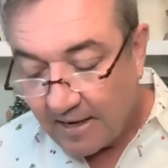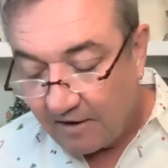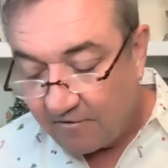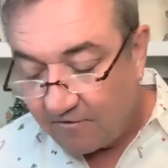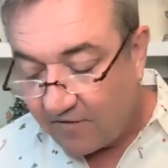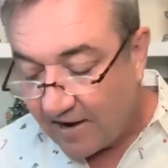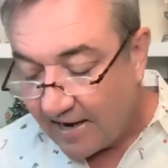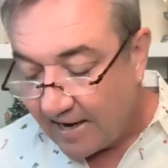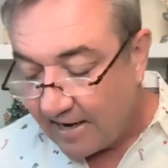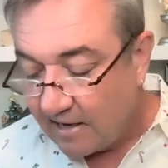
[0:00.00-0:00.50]

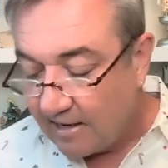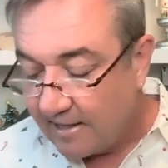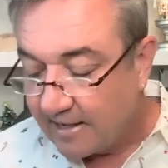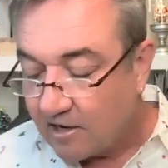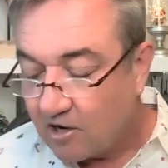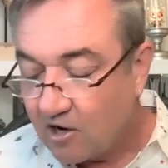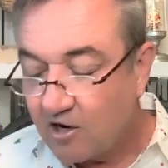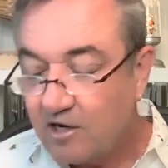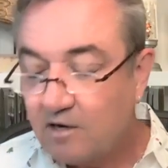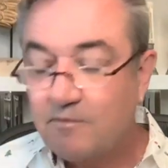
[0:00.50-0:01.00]
And finally,
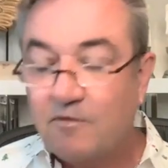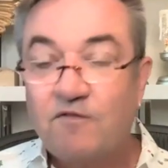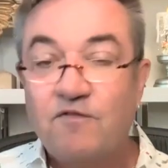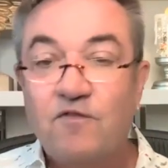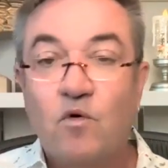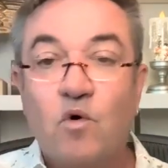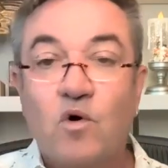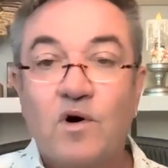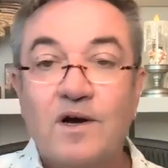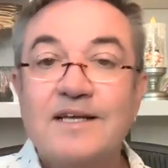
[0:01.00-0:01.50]
card number
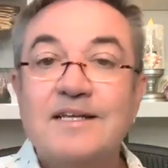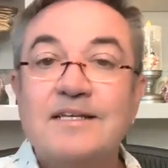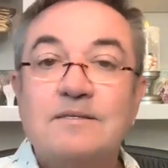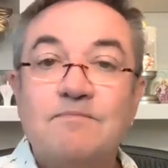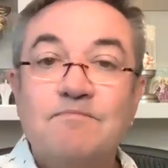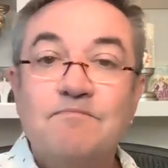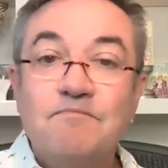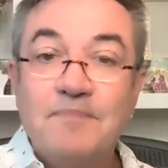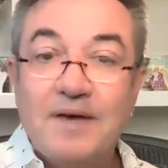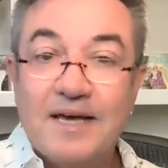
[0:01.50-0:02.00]
four
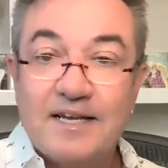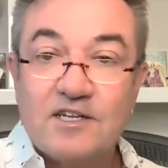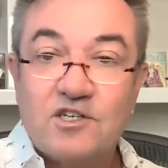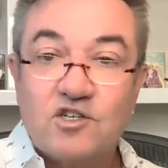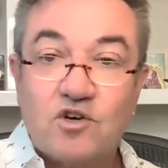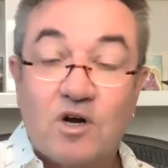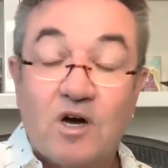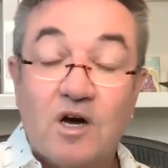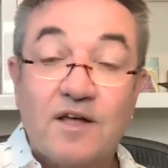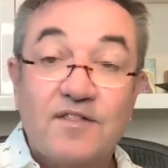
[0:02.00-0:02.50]
is
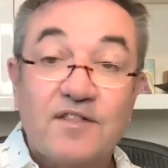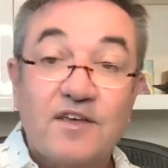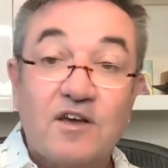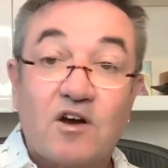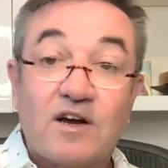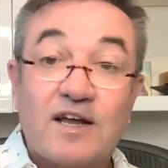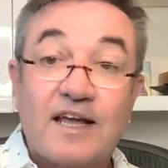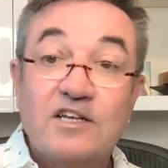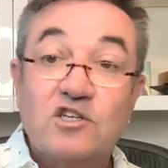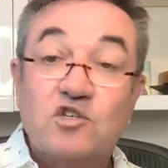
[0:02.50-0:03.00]
Metatron, the
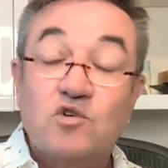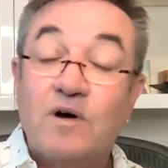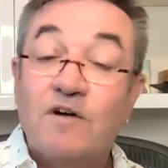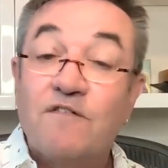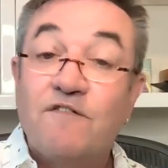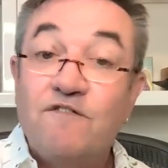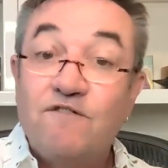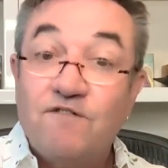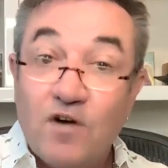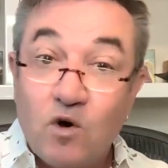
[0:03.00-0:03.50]
Archangel
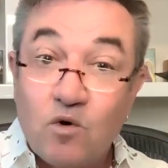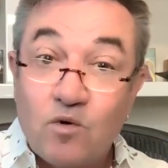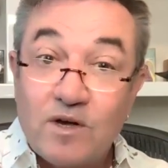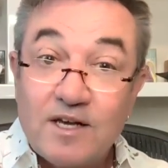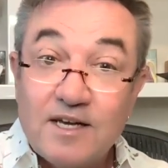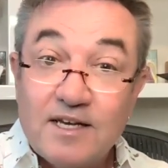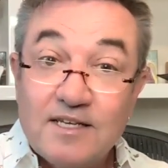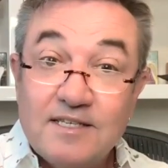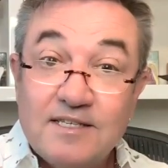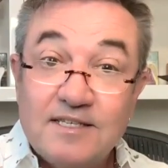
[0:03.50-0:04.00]
of
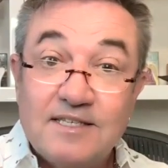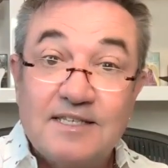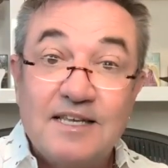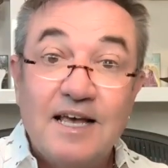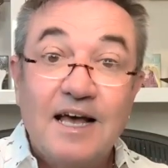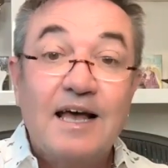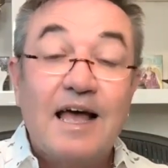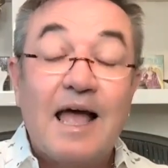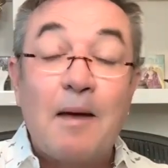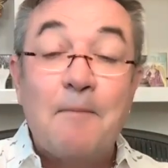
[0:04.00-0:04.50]
focus
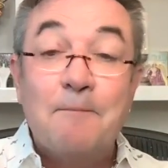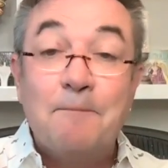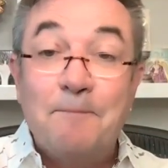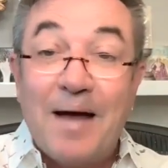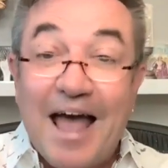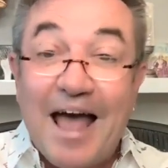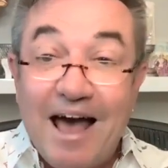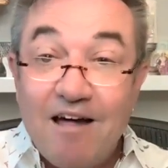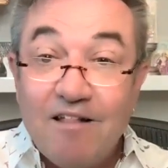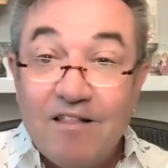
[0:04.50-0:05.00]
and
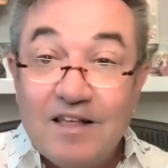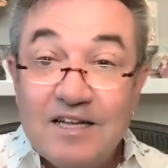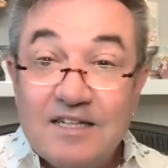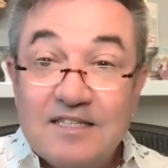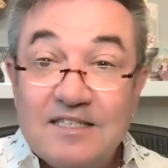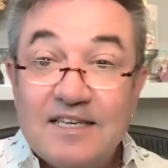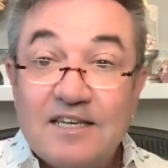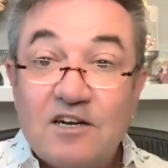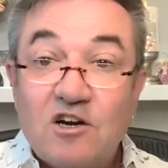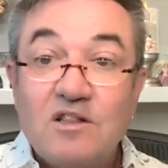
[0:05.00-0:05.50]

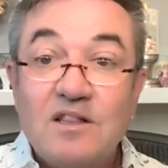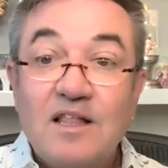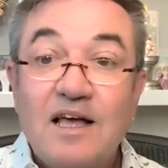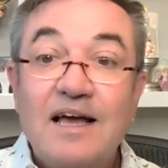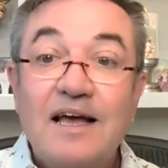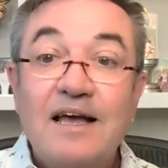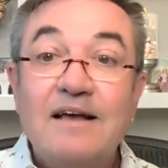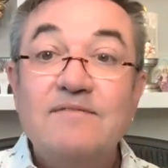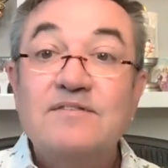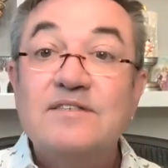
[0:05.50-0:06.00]
balance in our
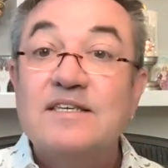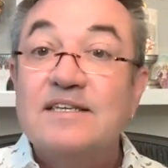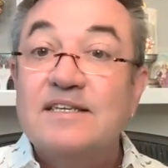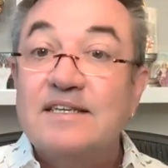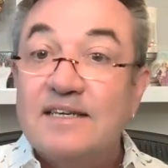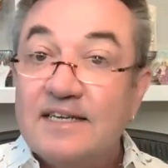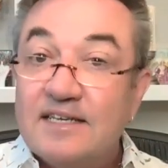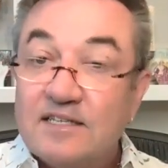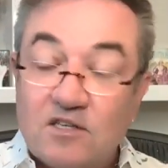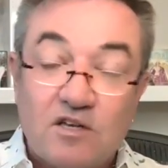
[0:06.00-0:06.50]
lives. And
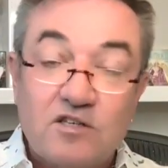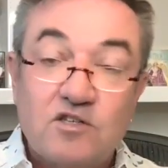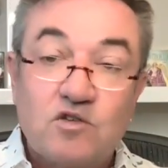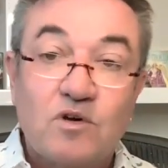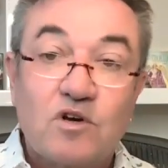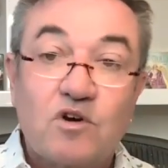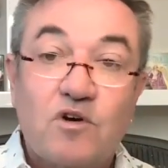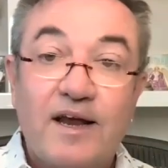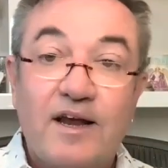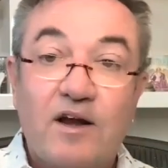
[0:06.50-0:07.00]
he's
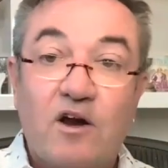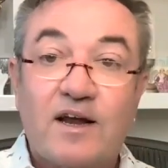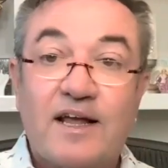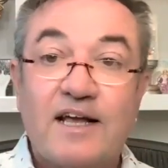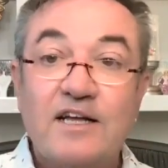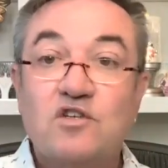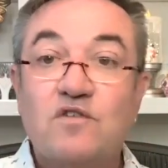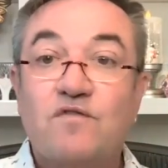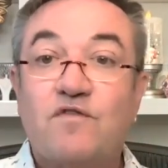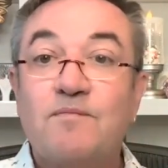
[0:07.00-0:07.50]
also a great
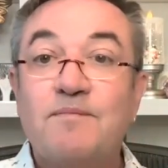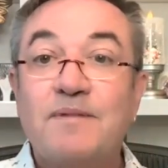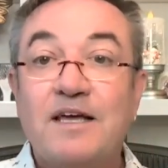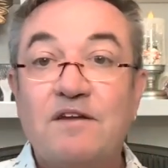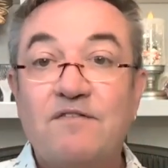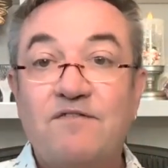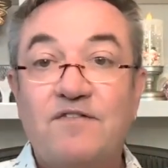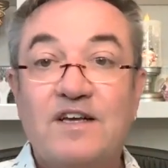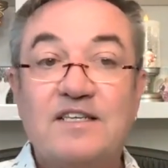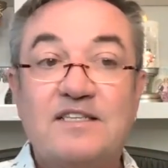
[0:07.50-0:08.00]
Archangel for
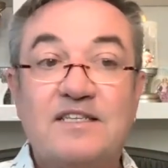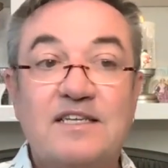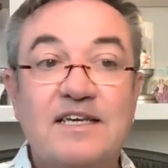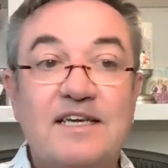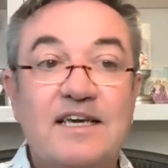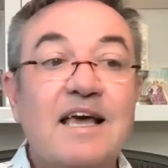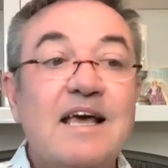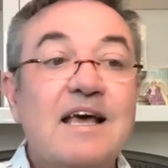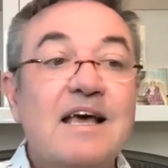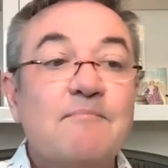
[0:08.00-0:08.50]

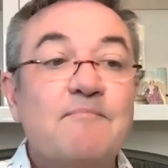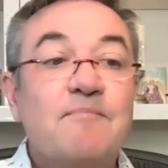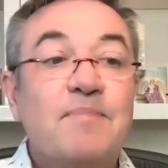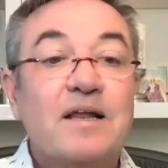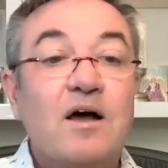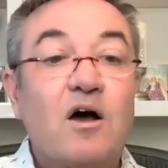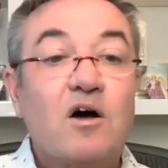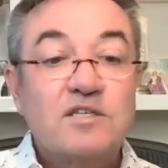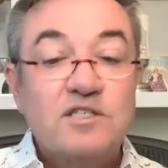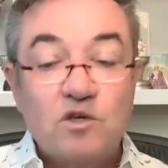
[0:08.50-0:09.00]
manifesting,
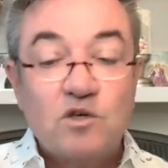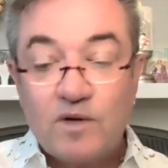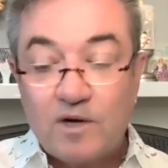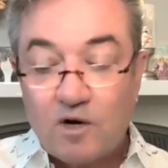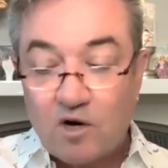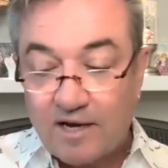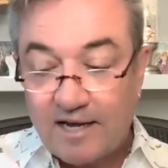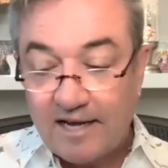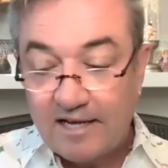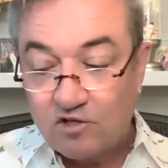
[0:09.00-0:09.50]
but also an
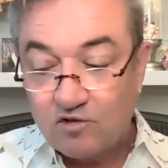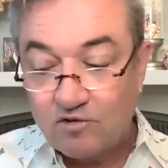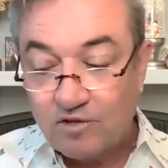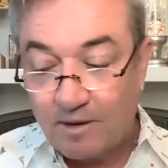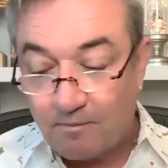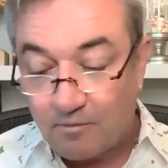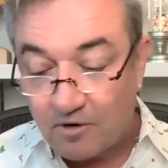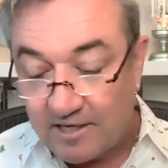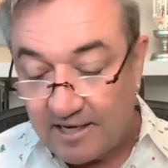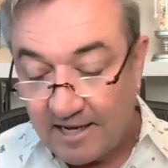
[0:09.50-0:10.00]
Archangel
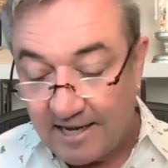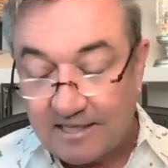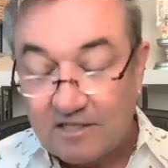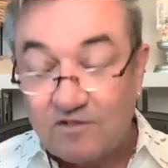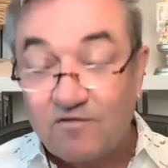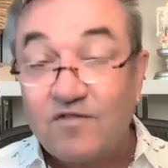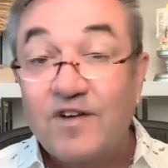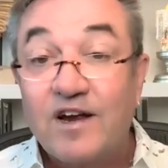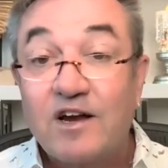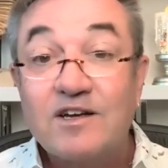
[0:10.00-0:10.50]
that protects
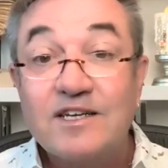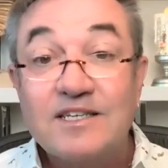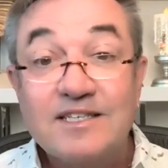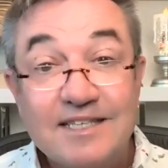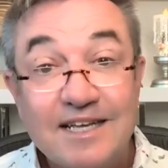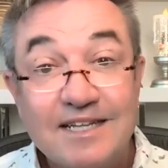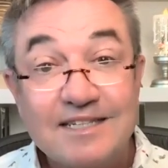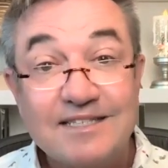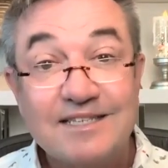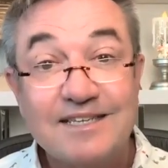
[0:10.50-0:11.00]
very
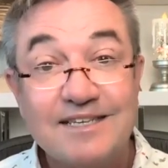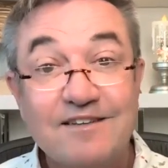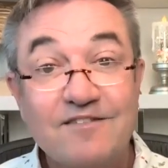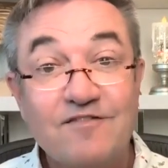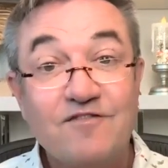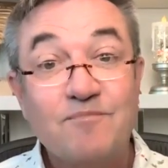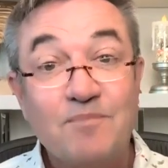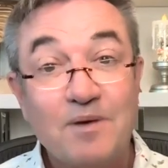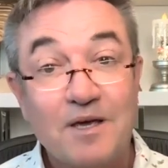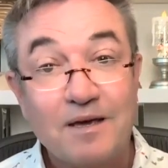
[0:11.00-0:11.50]

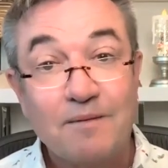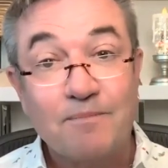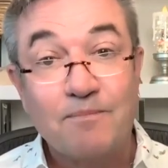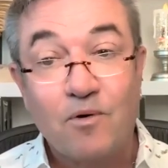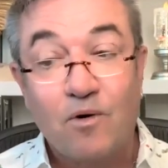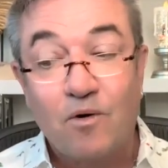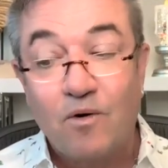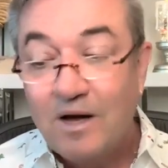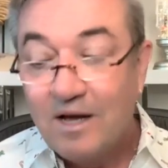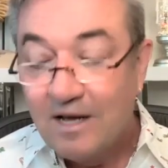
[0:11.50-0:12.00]
sensitive
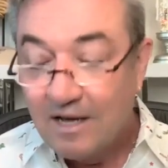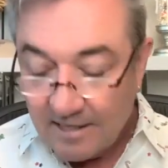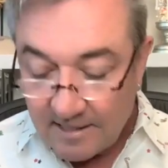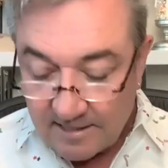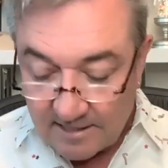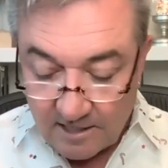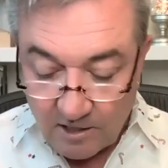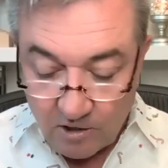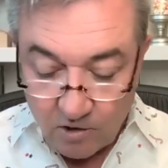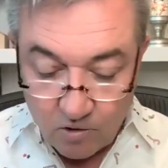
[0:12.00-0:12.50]
people.
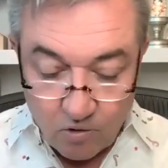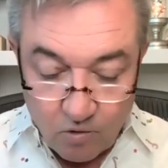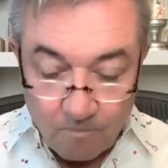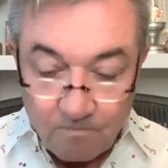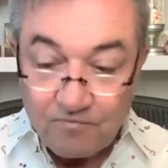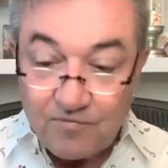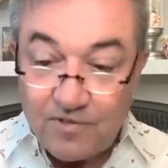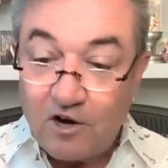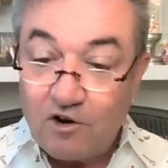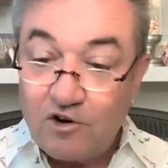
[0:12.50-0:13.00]

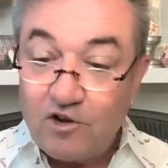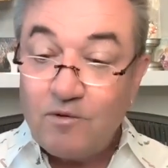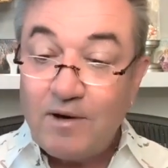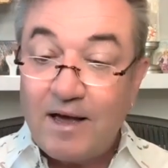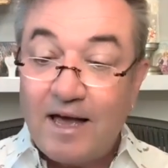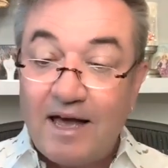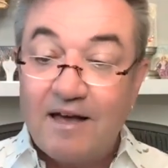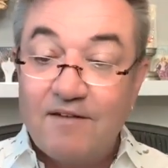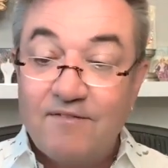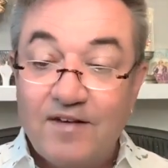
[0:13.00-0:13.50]
So there you
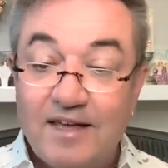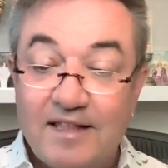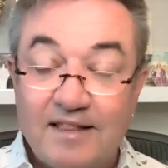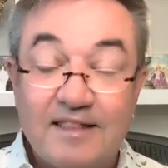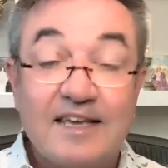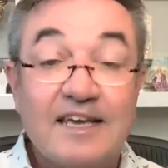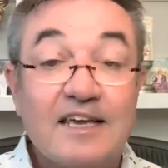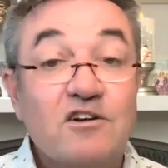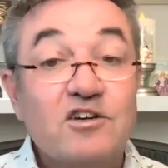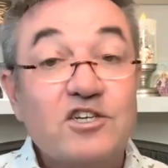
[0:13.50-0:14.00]
have it, the